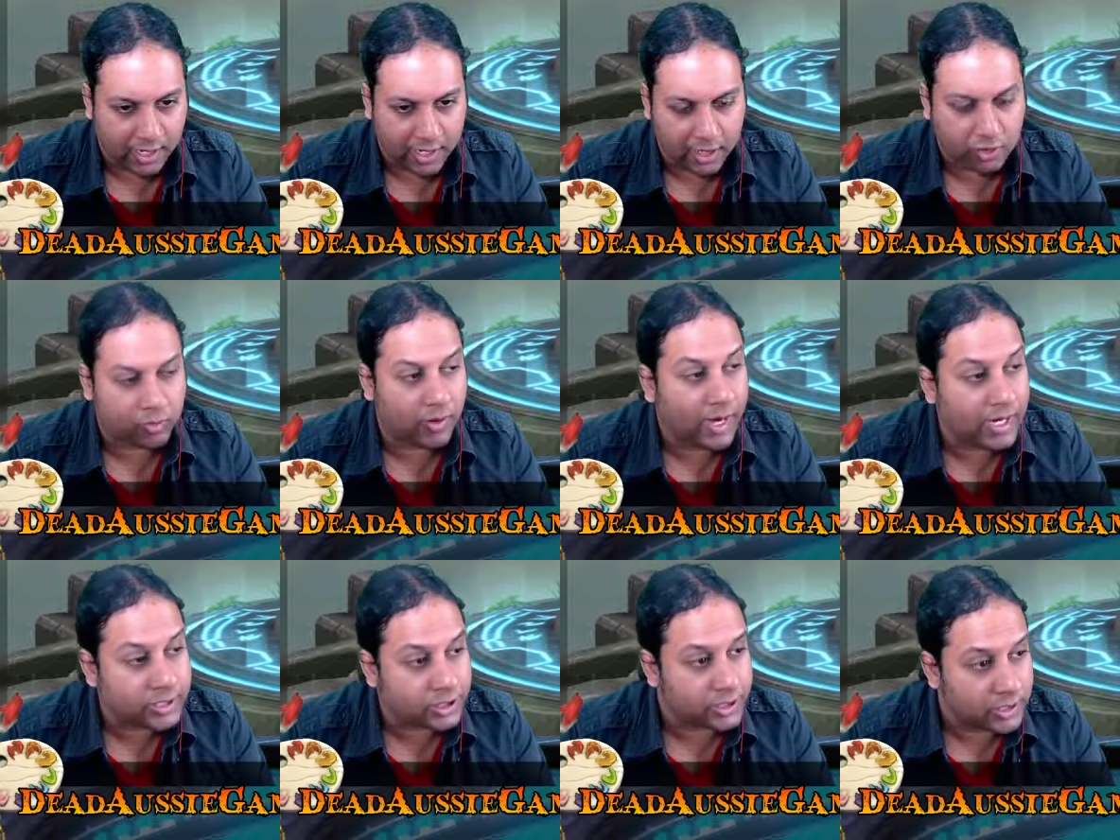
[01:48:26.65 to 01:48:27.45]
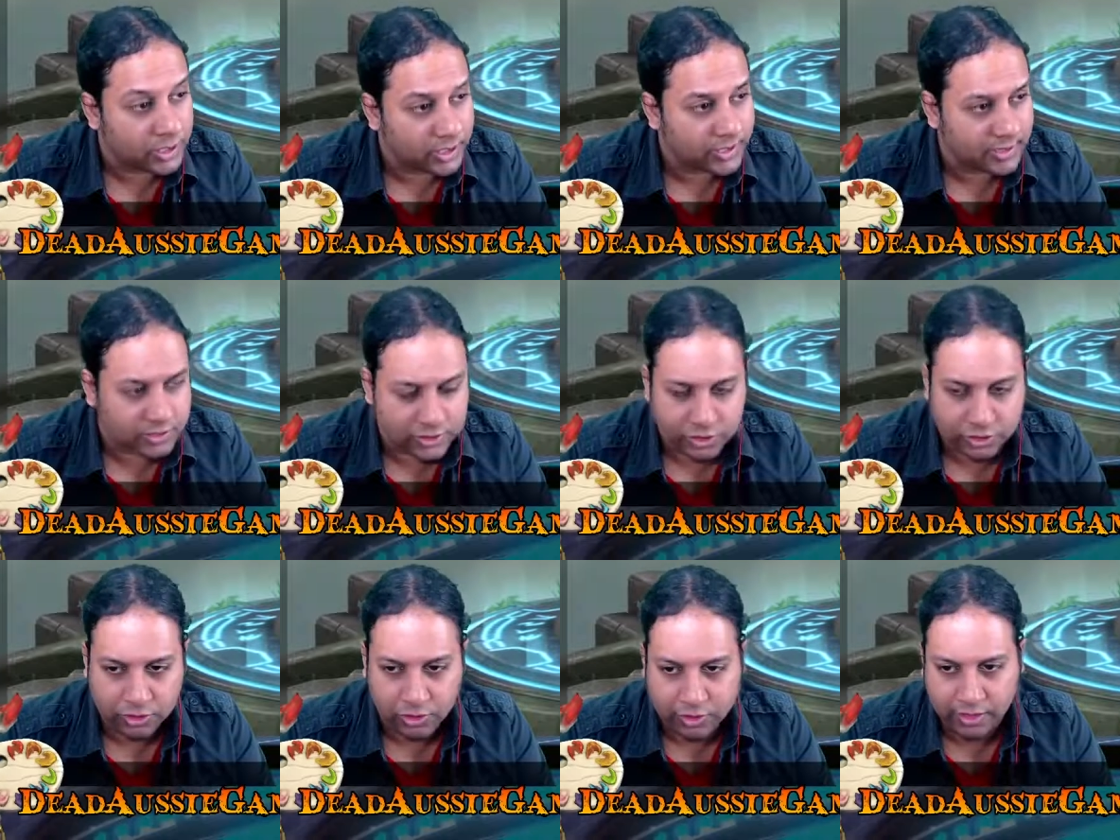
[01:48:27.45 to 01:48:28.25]
crashing against the
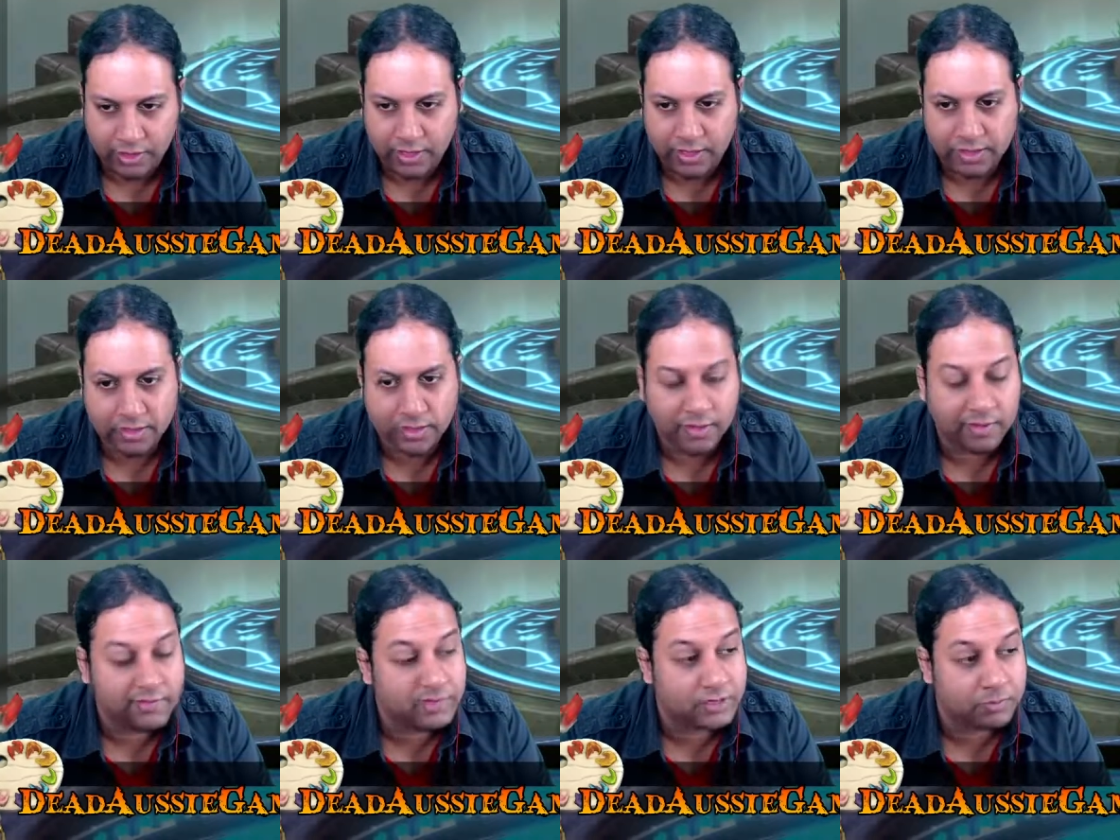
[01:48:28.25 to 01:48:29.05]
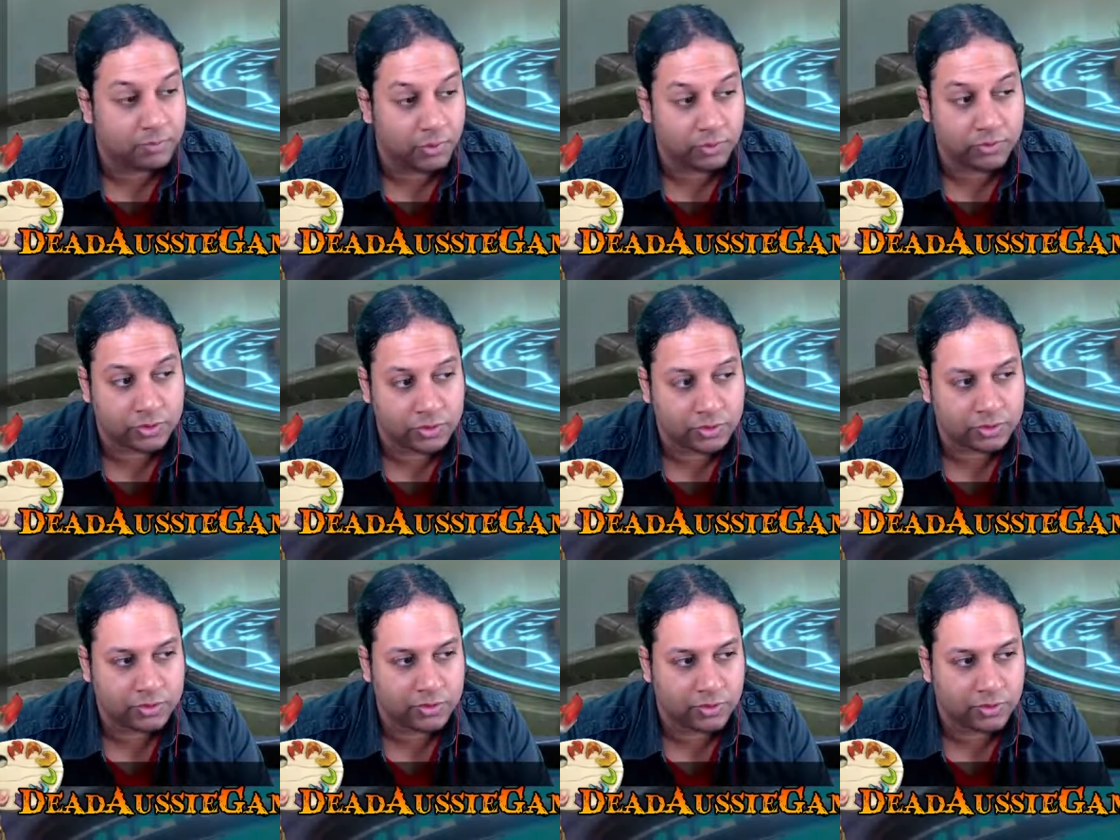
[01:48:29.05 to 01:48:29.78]
dockyard covers most